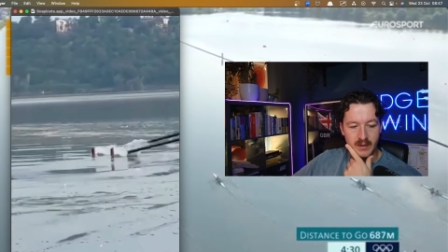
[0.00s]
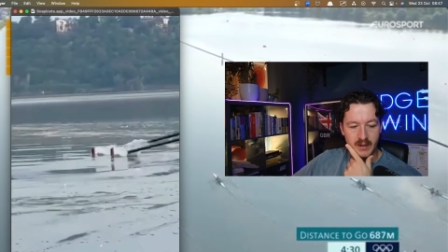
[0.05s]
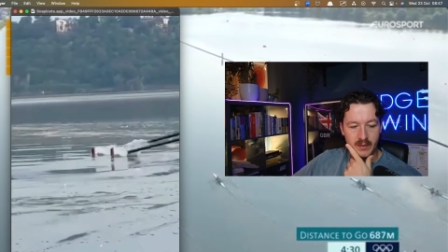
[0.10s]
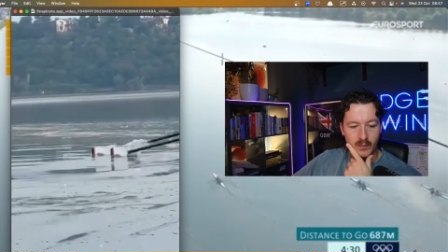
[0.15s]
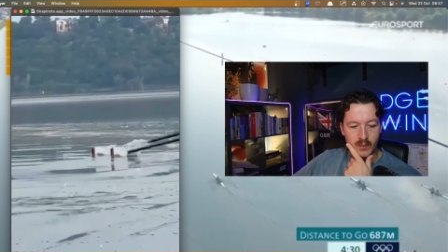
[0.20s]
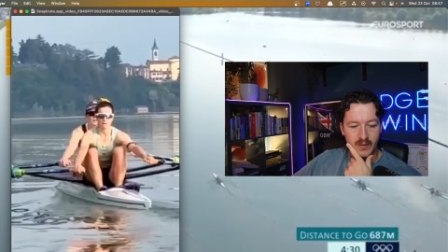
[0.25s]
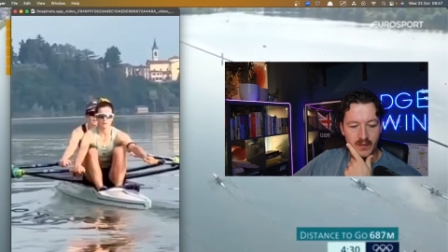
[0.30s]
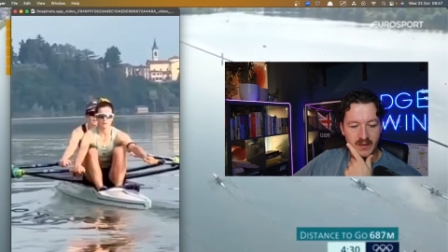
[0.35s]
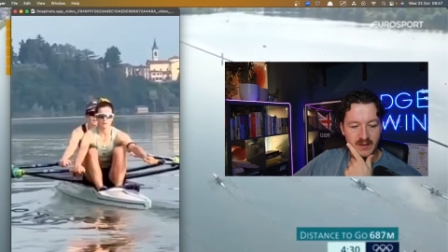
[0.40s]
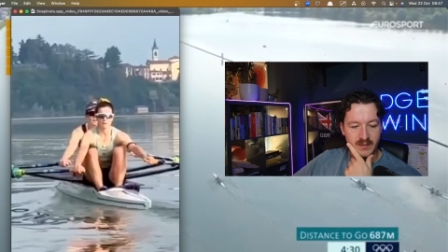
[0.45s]
And
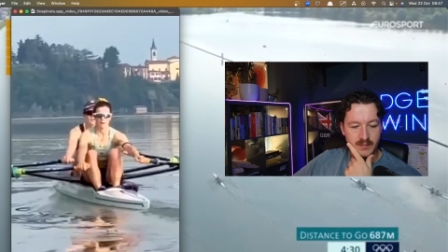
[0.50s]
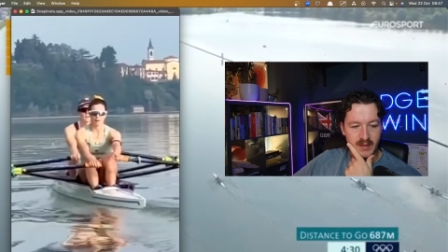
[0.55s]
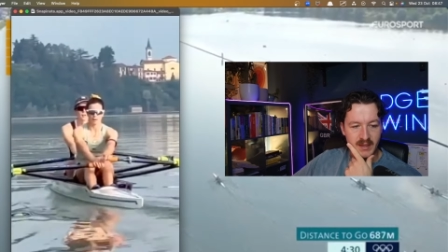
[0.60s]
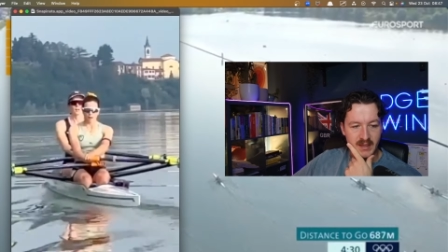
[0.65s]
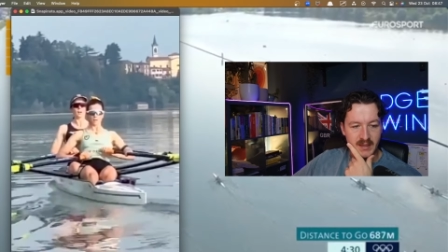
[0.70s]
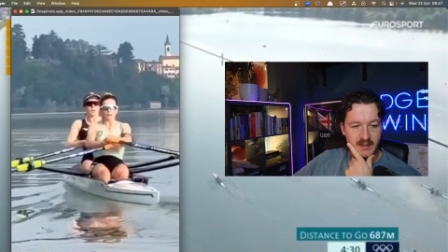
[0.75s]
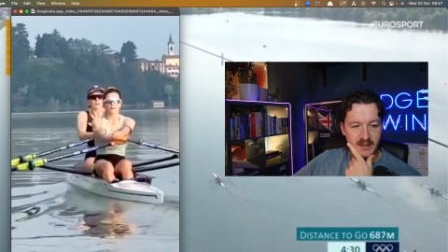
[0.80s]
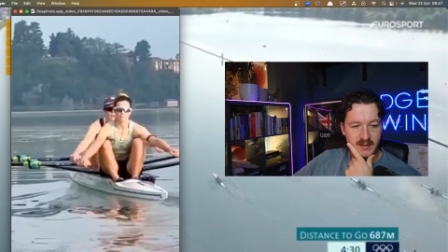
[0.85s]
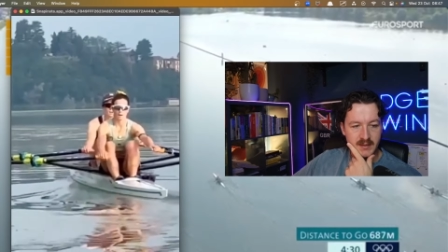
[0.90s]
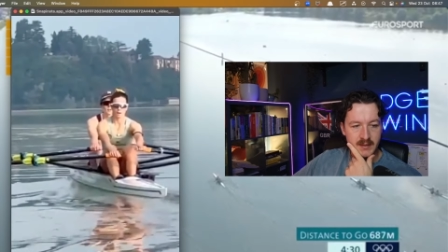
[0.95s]
what this
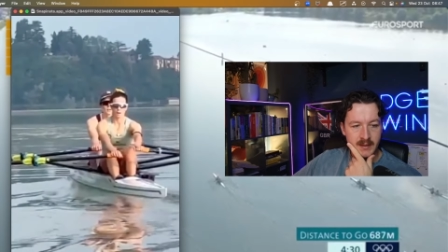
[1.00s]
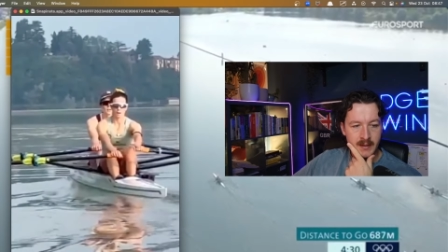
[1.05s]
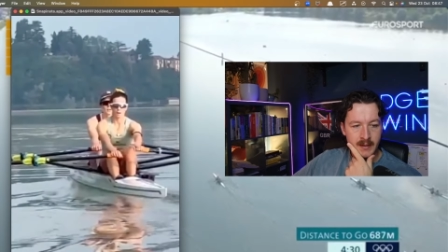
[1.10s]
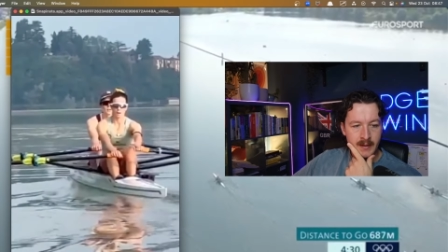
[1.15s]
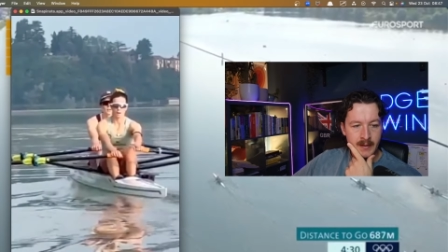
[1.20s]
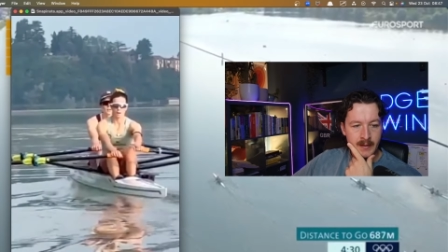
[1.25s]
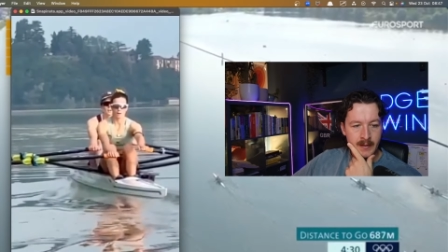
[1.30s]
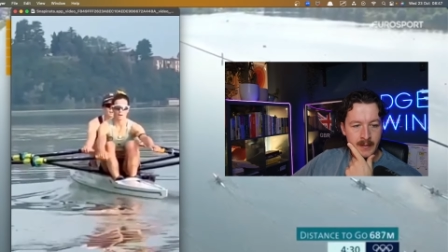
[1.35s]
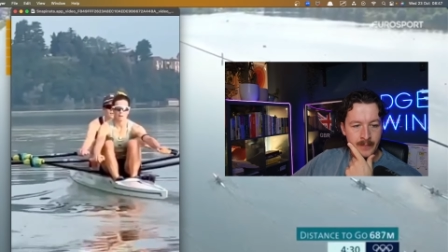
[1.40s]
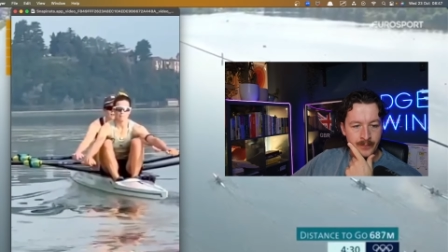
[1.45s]
means
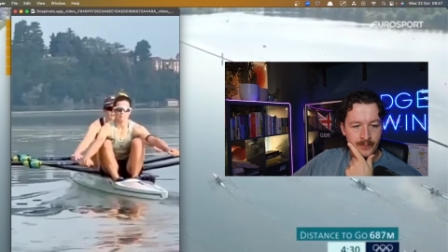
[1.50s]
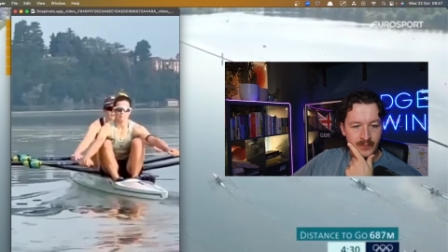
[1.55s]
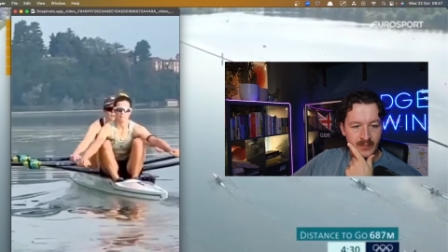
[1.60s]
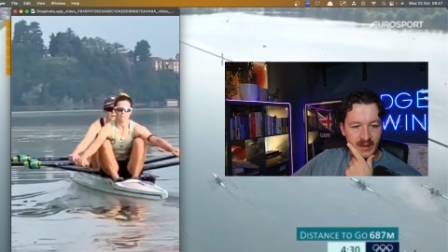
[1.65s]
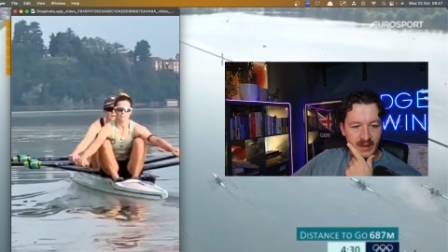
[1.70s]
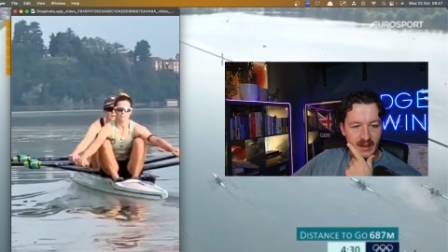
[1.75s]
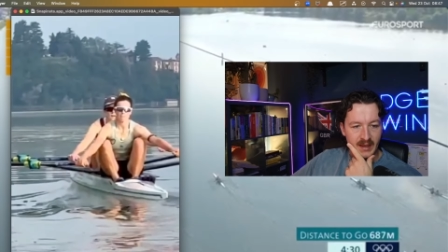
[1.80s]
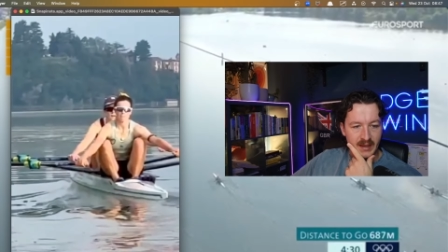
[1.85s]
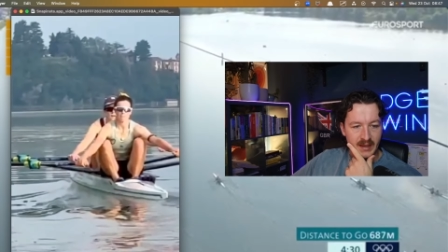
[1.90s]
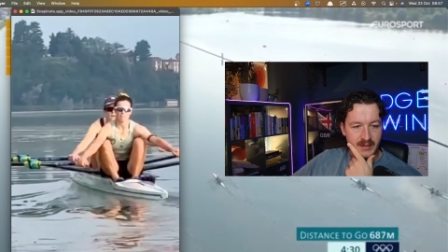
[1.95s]

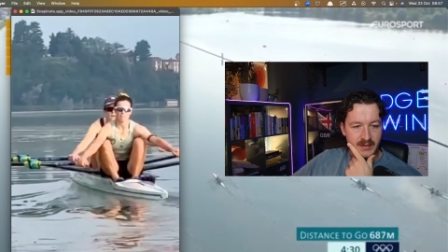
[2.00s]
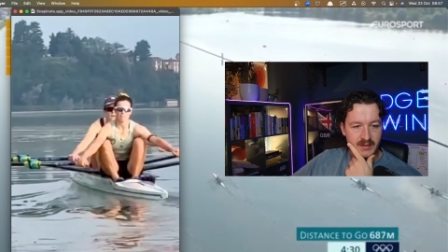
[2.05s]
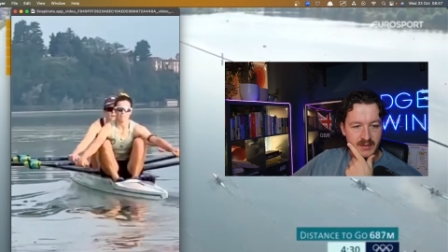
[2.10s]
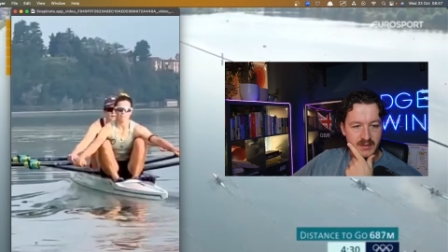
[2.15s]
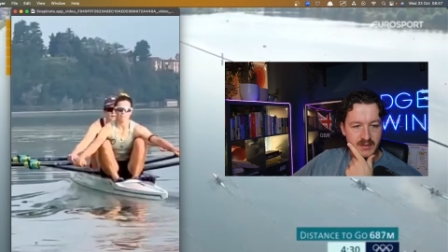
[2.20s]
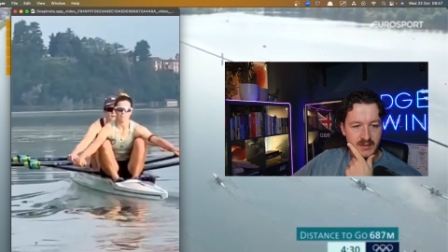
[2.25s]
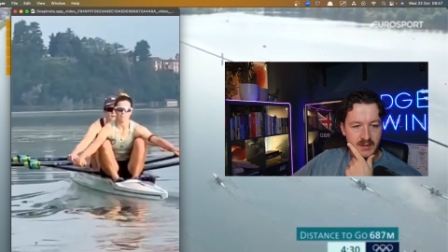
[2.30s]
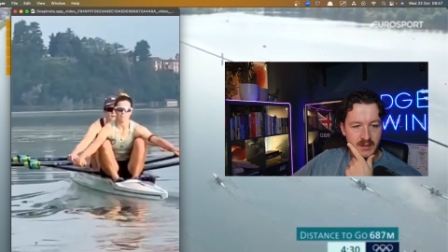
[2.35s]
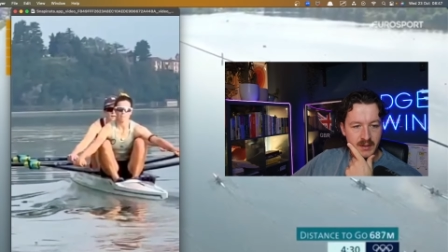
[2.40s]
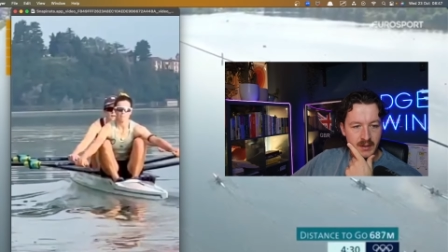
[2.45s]

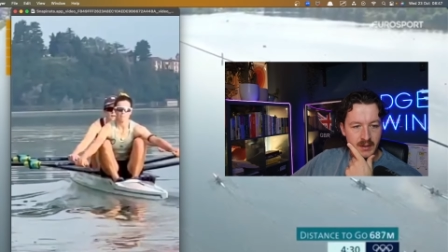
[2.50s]
is,